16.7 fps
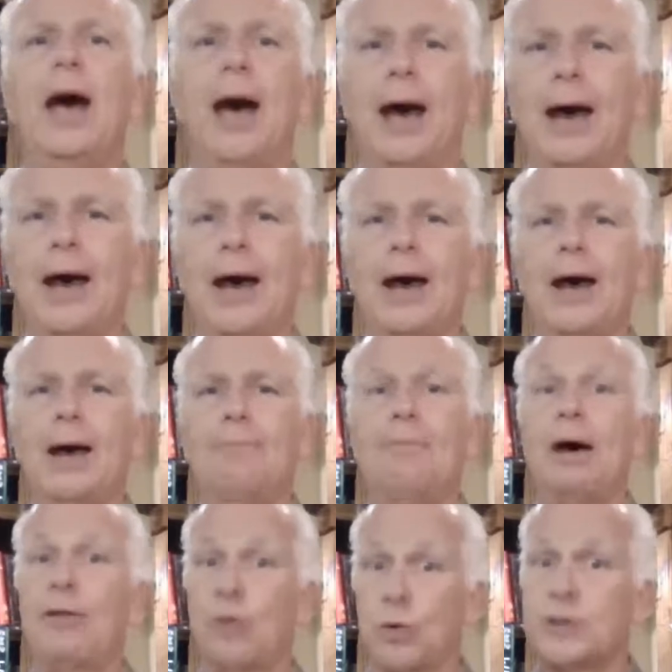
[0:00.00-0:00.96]

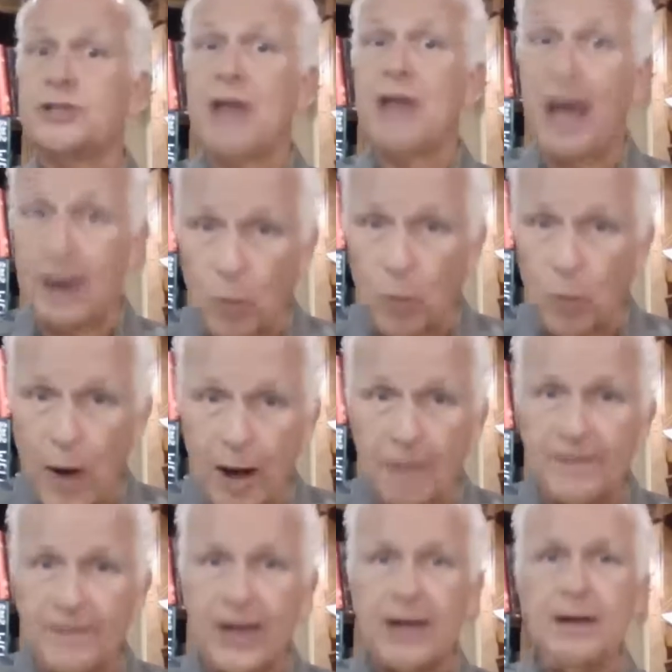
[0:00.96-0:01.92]
mother was not
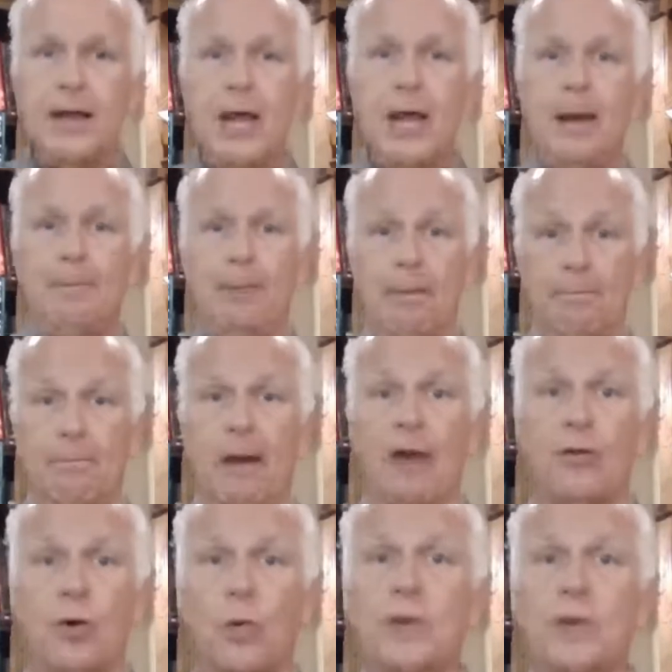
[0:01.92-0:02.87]
aware of it, but
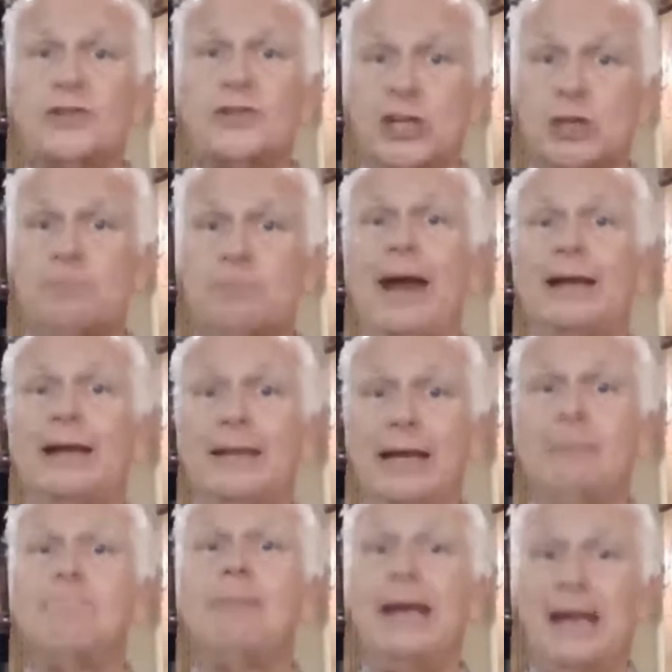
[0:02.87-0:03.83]
mother was
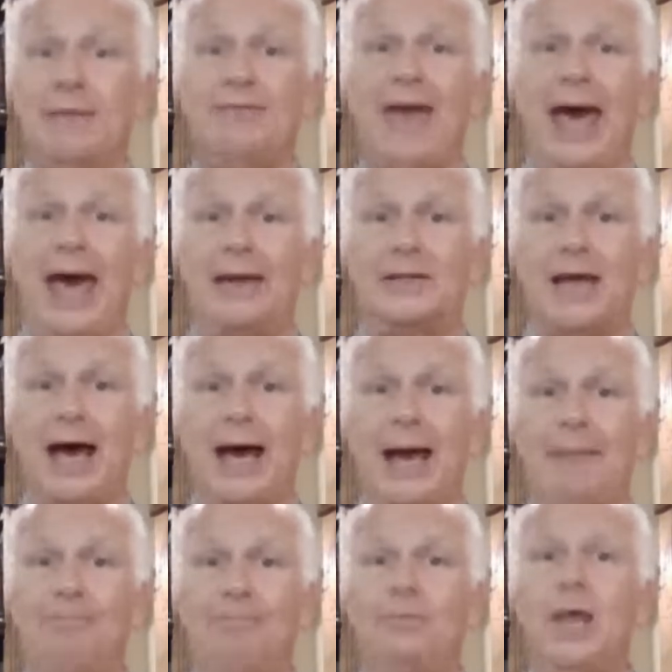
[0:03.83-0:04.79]
expecting me at that
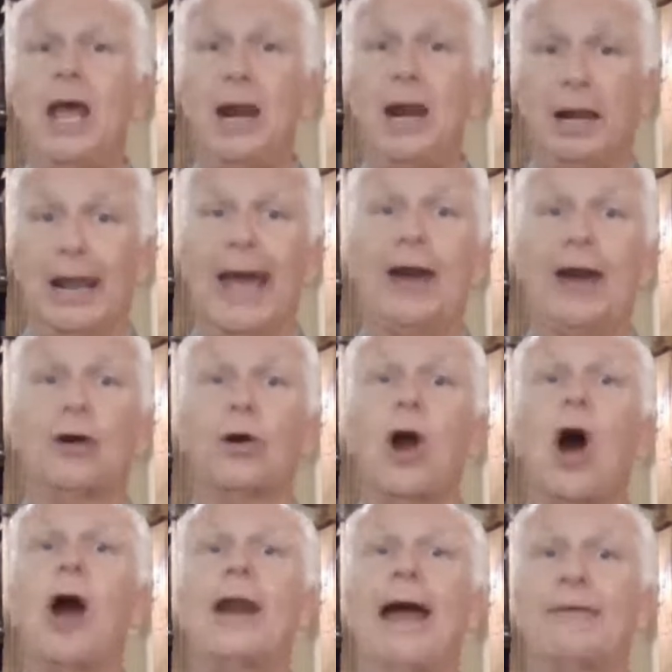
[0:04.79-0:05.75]
time.
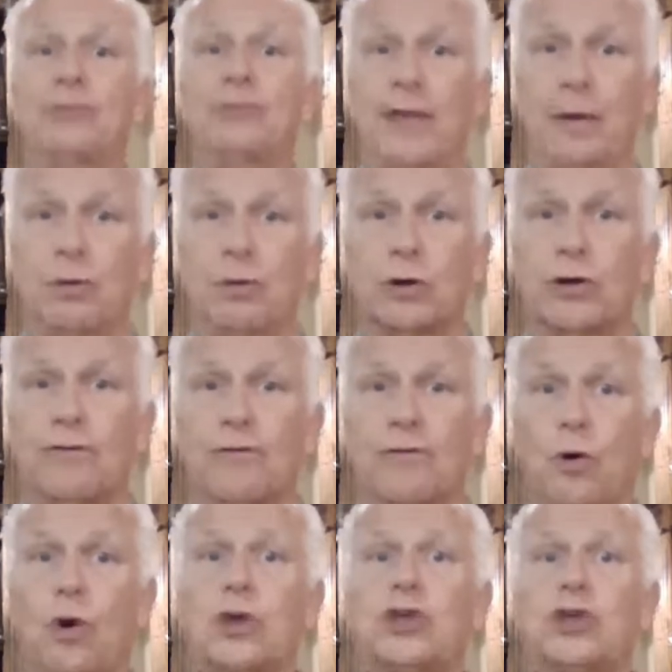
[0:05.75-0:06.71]
Later on, after they were
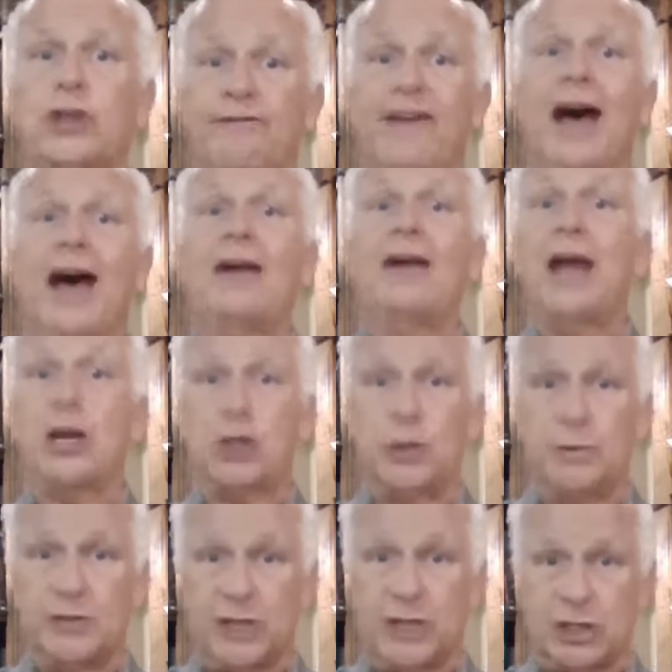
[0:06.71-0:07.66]
divorced, she found out
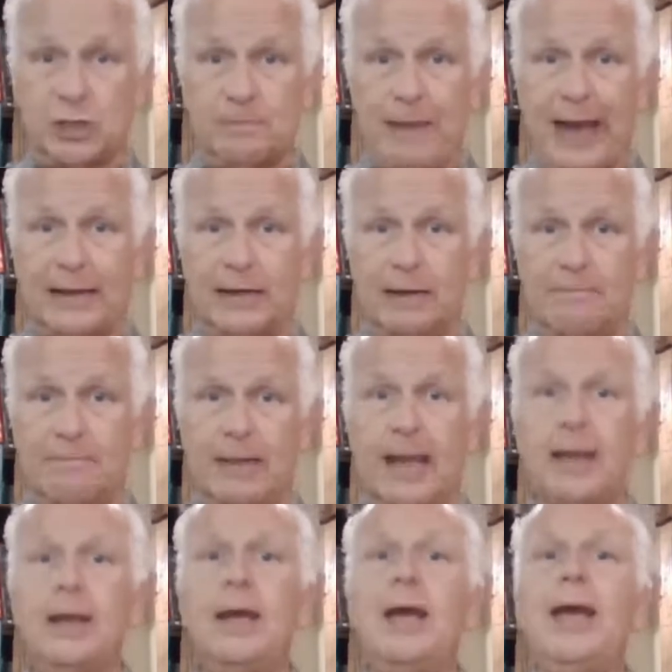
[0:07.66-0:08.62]
she was expecting
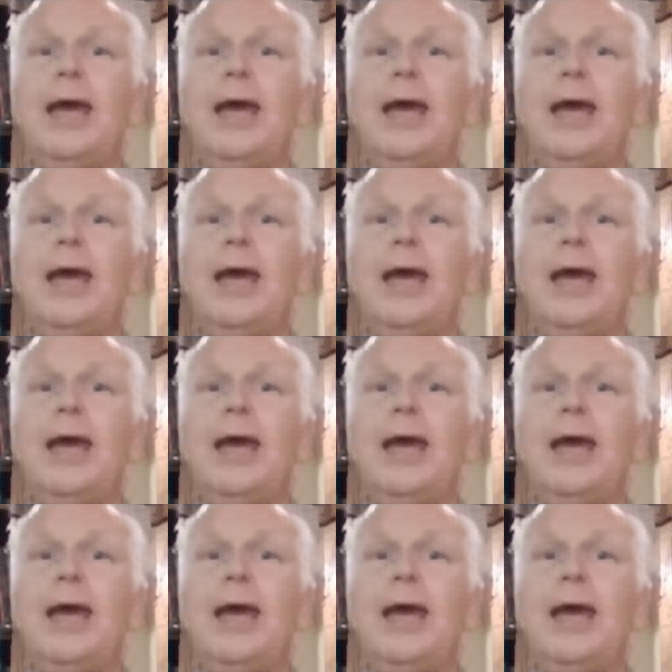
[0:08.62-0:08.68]
me.